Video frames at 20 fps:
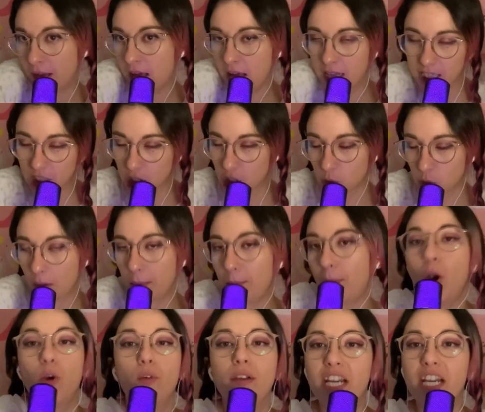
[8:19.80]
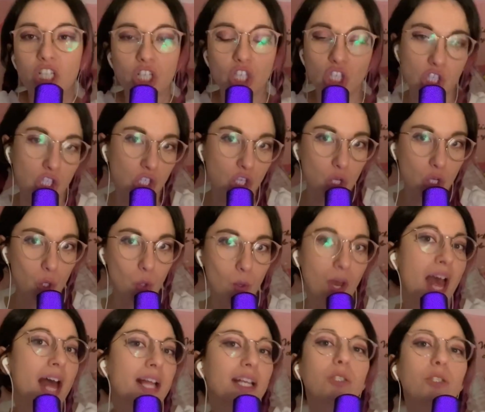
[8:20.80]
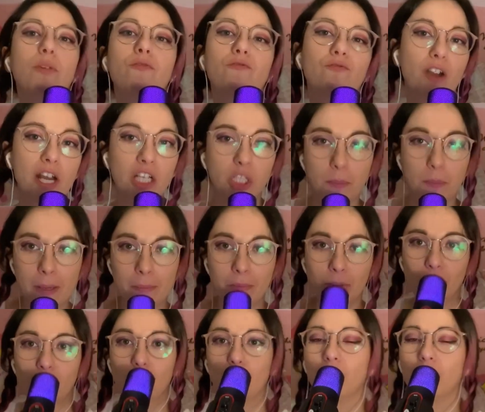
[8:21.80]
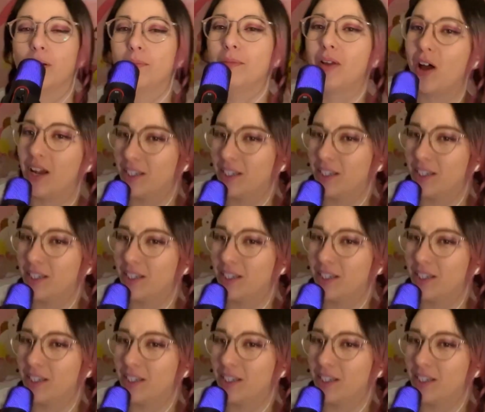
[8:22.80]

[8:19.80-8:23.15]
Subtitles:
that's just what Parisians do, that's what French people do. And I'm like,